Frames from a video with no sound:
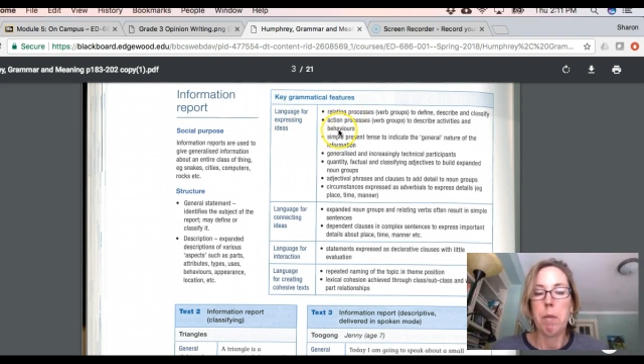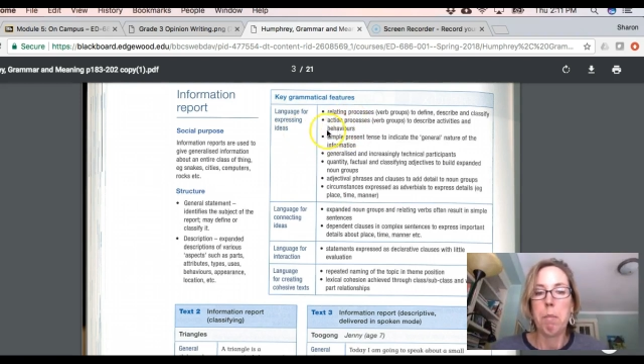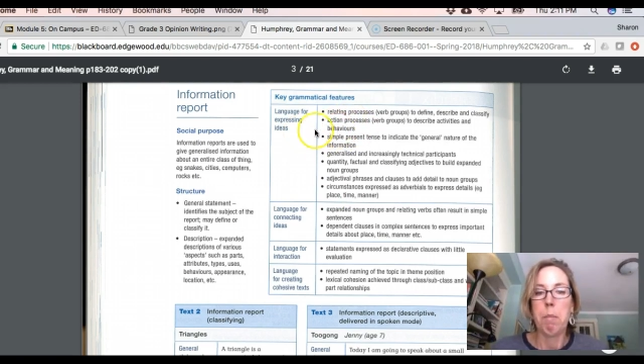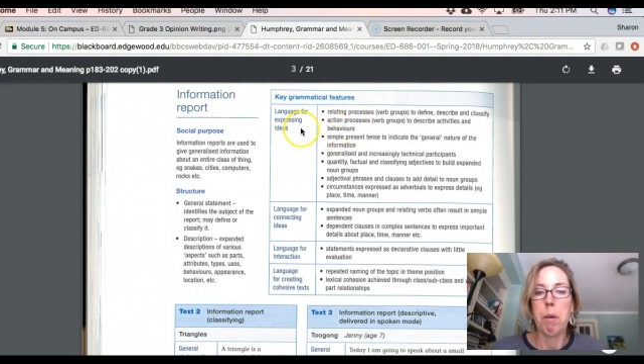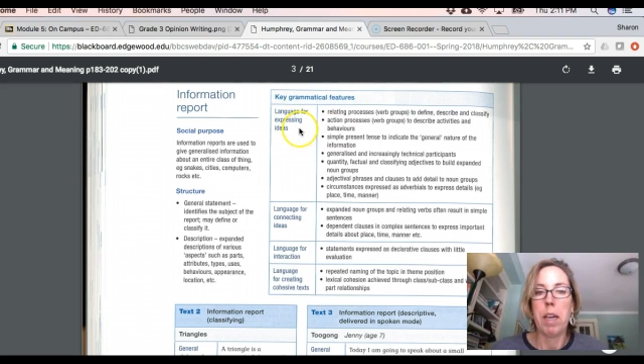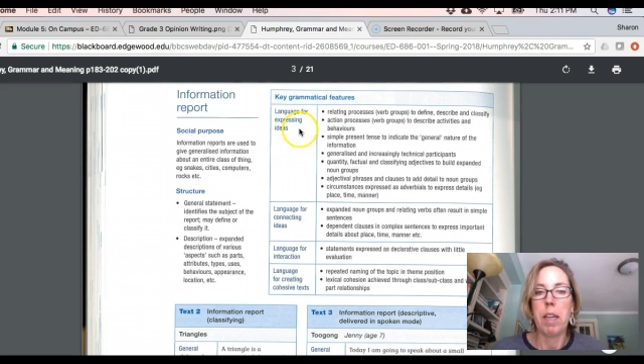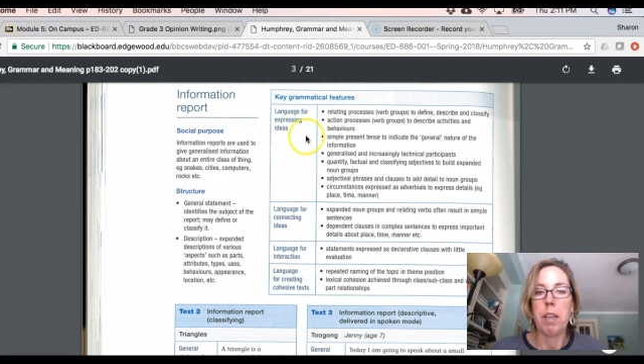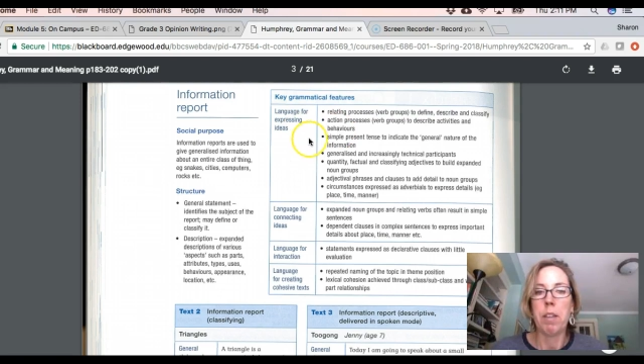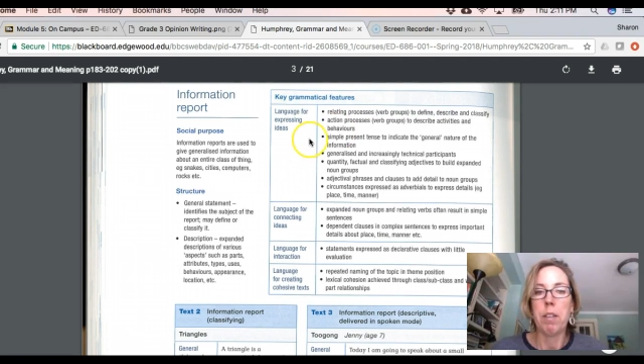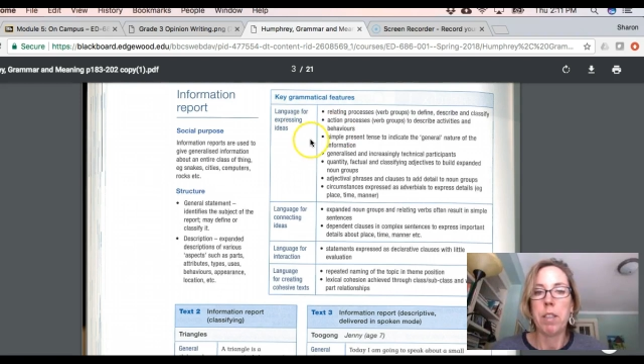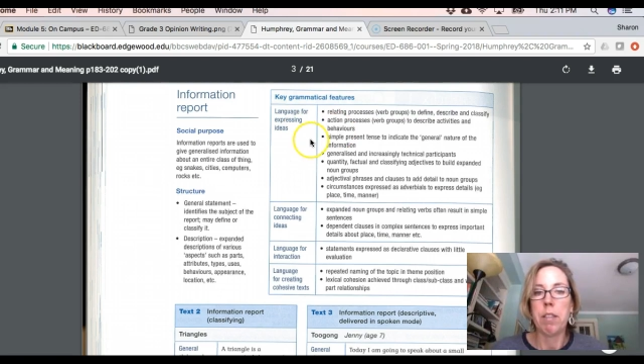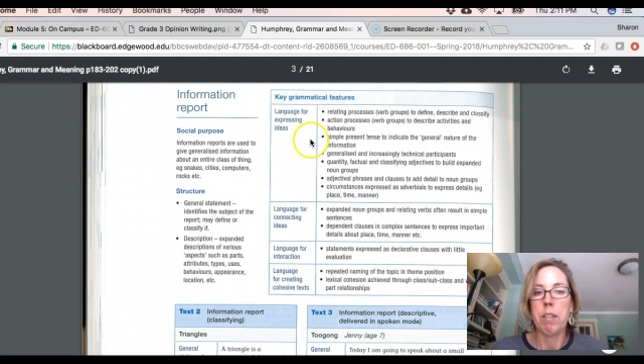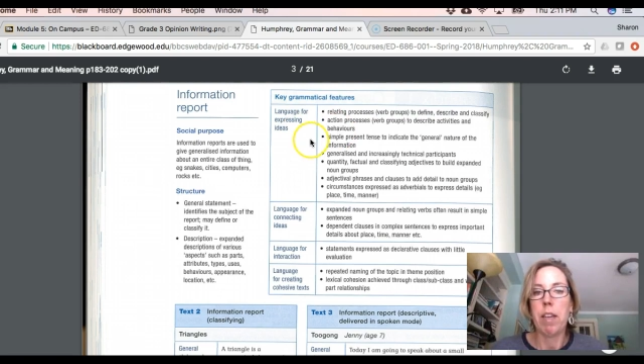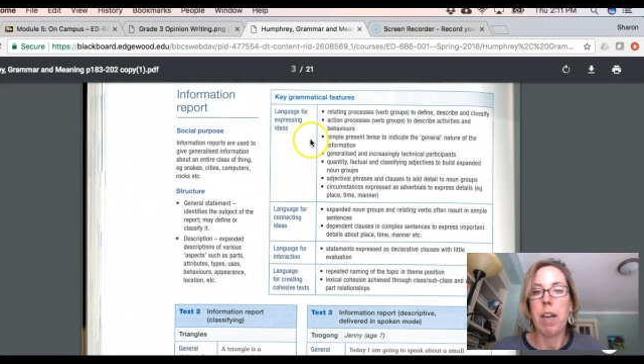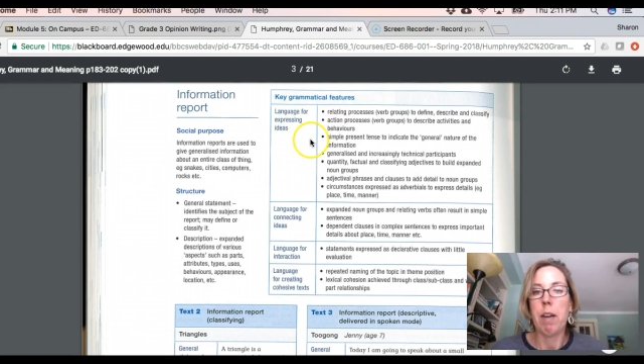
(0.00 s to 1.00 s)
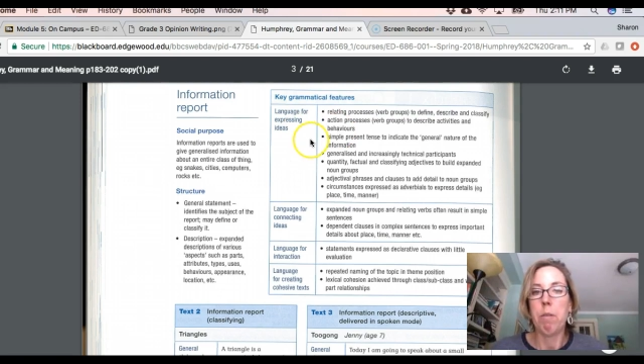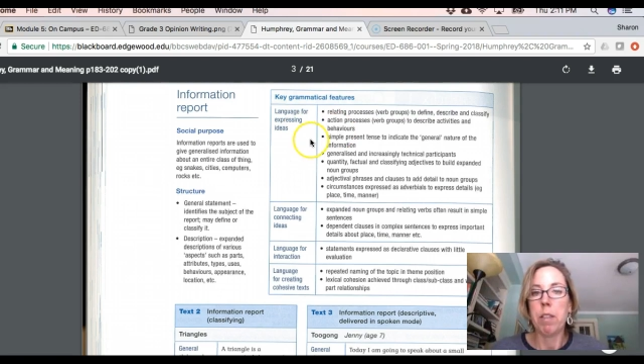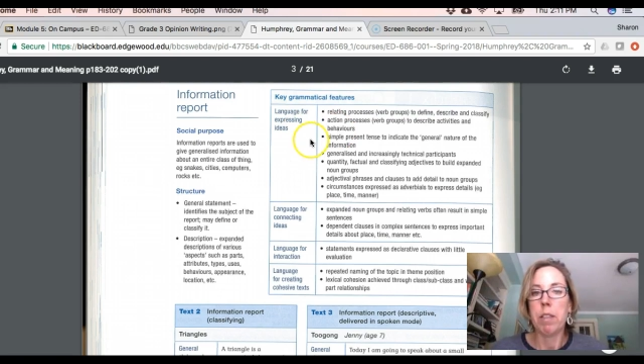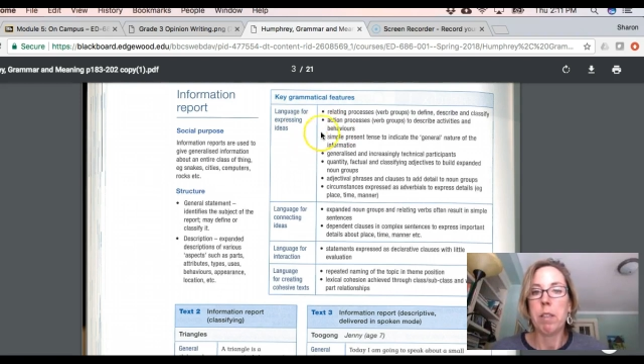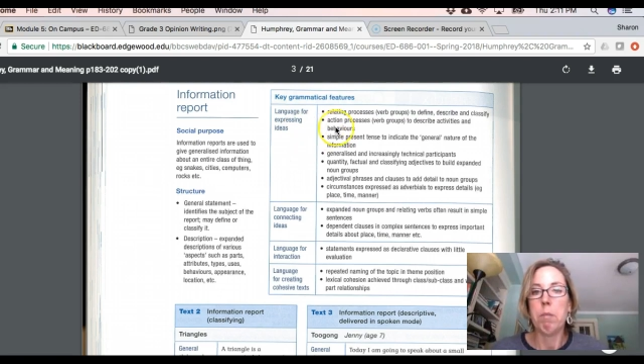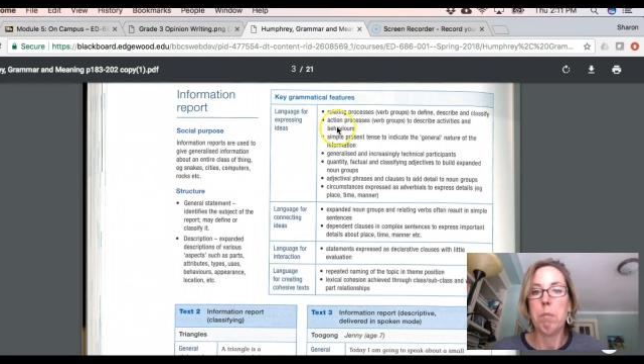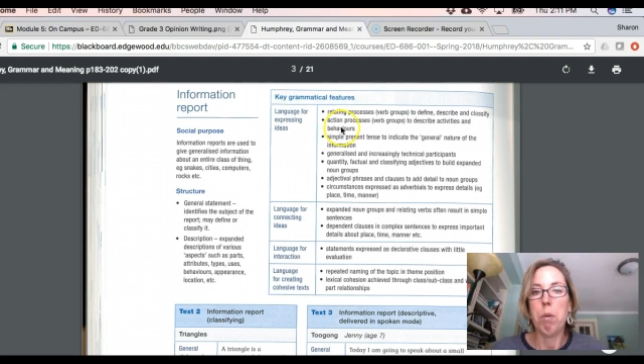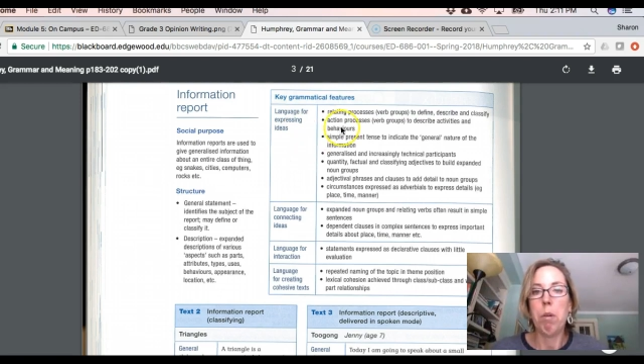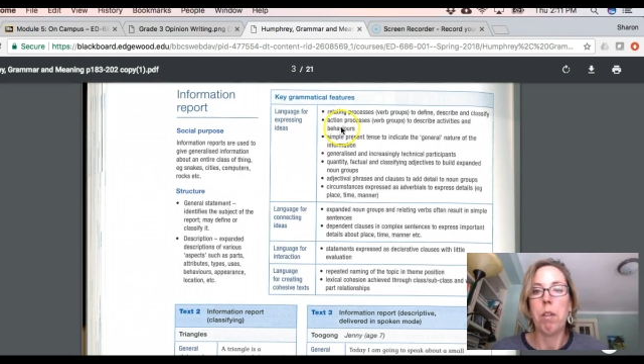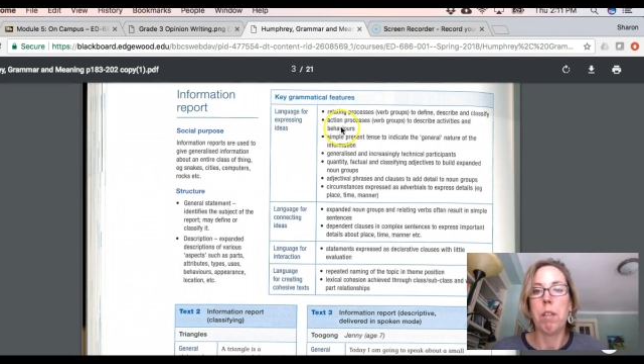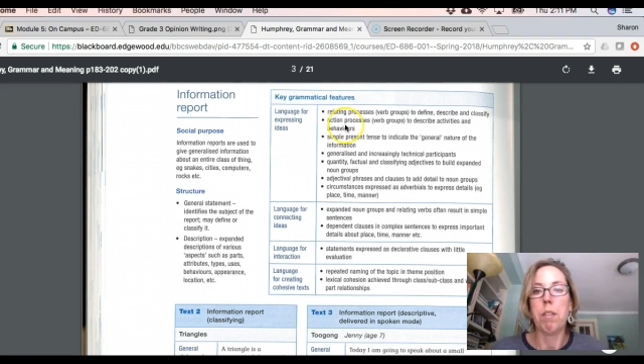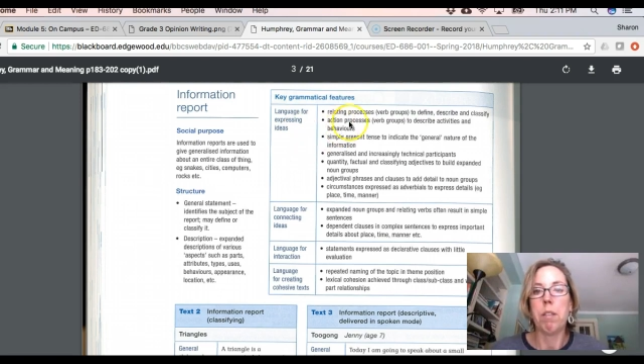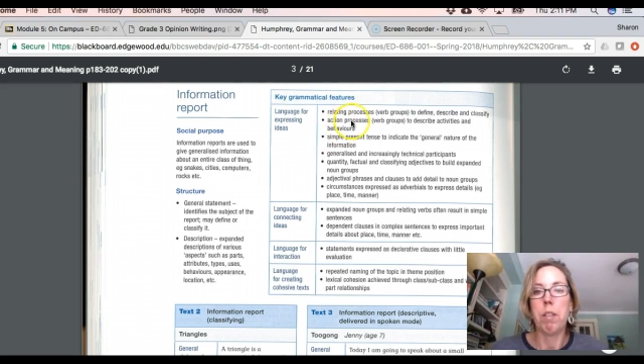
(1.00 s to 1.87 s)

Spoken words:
but you decide what's important.